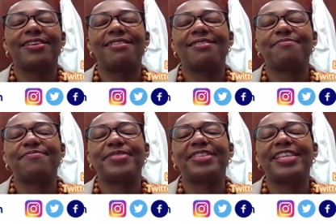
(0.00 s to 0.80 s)

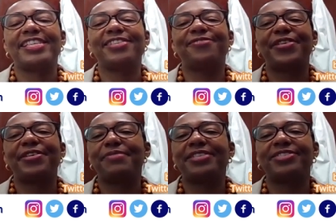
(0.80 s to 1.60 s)
Um, but thank you
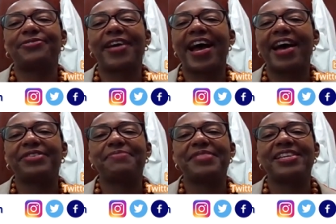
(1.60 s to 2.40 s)
very much for
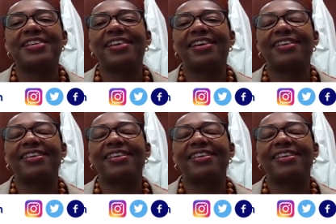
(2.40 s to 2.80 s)
having me.